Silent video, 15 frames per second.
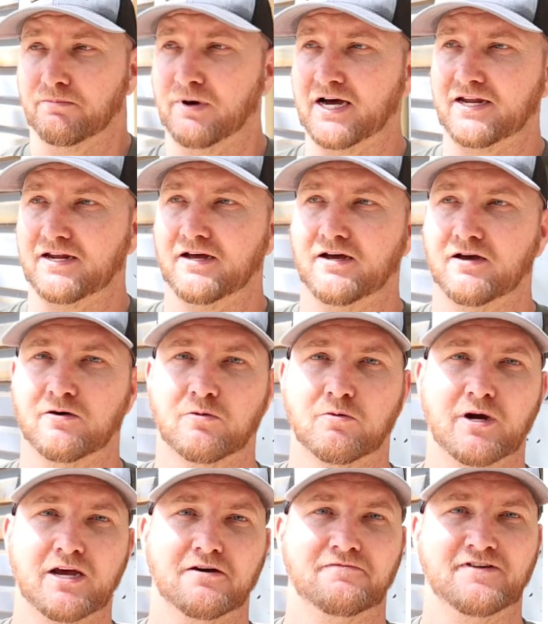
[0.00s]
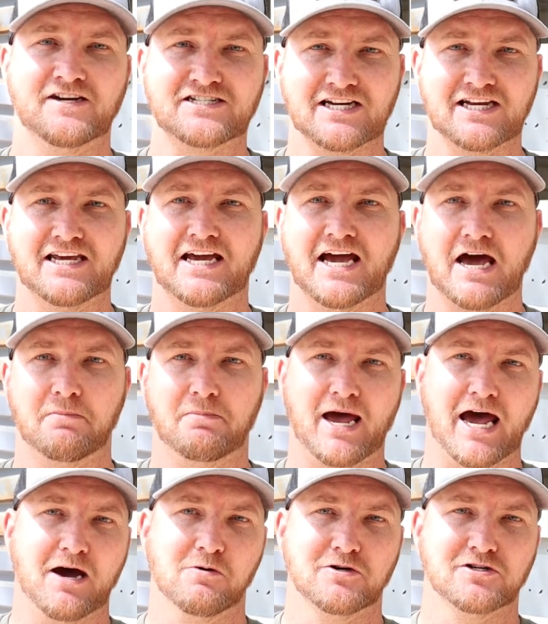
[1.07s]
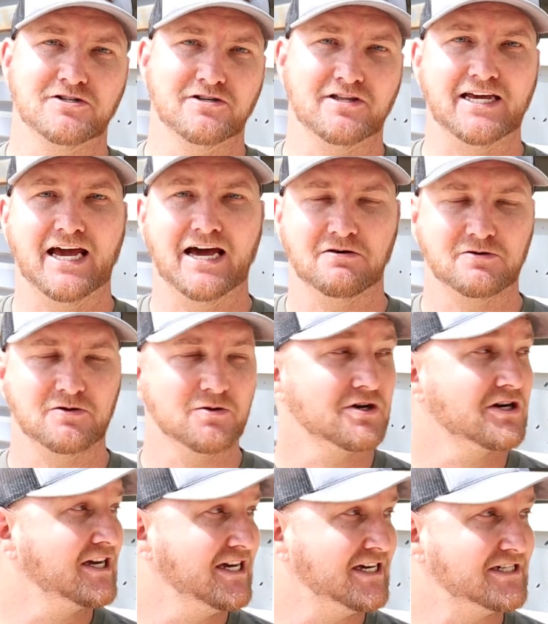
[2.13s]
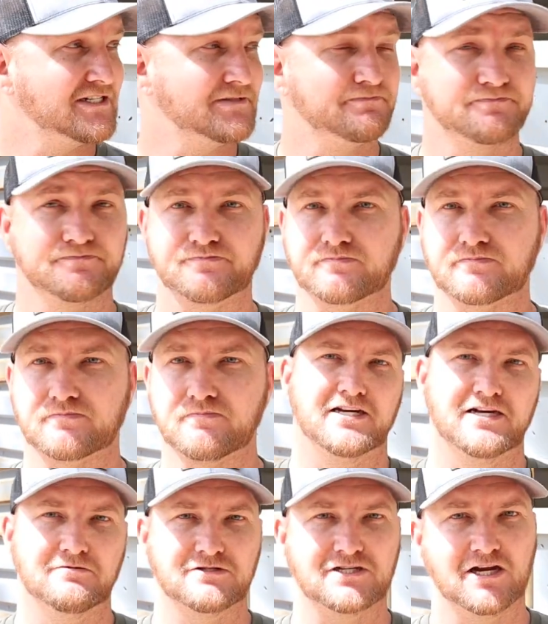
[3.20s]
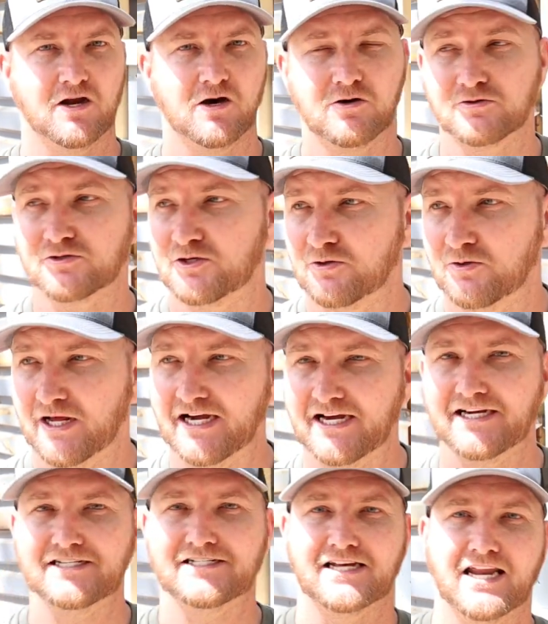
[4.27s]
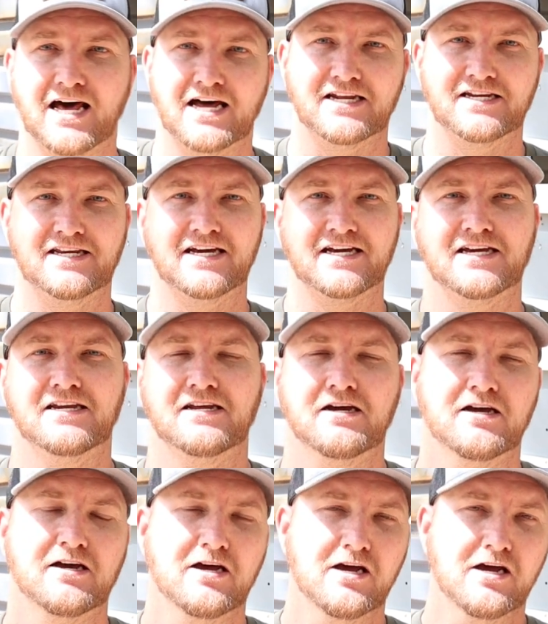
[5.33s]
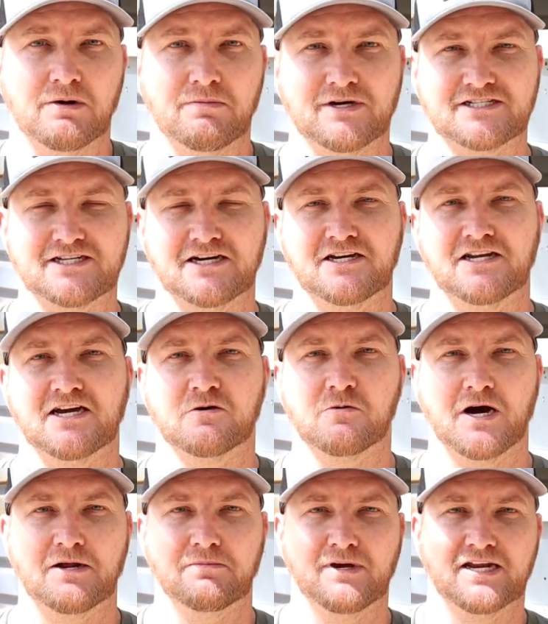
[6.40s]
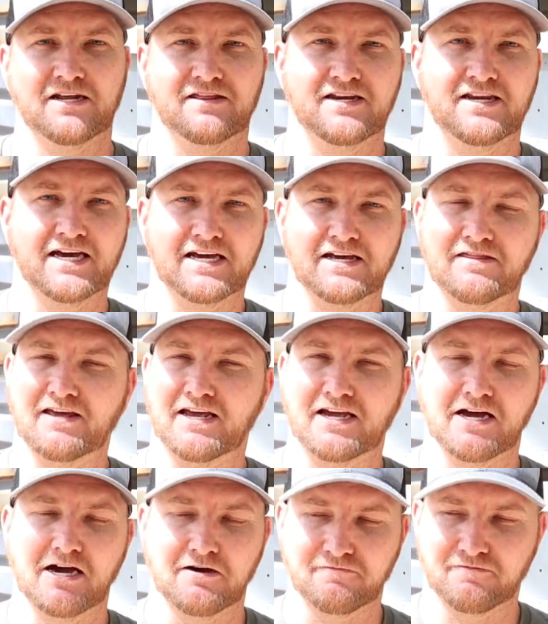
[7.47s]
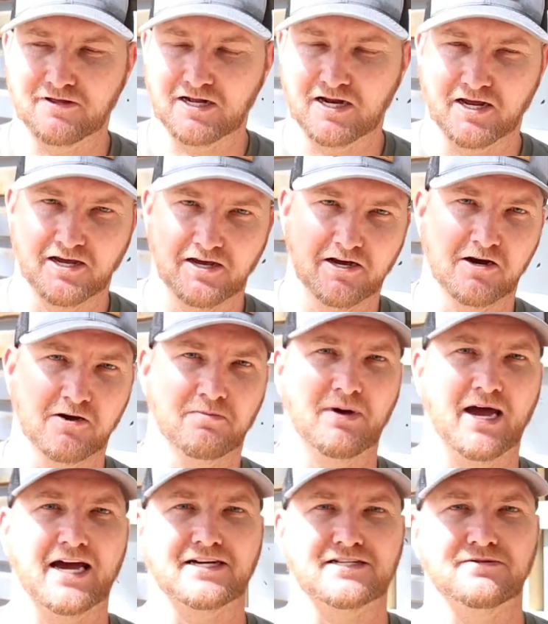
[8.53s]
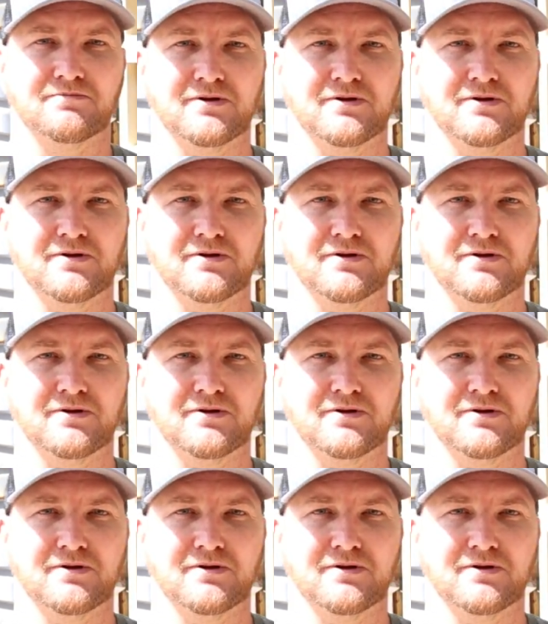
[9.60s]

But we officially got power to the outdoor kitchen. And it was a long two days, a lot of digging, but my son did quite a bit of the digging. Thank God for the young backs.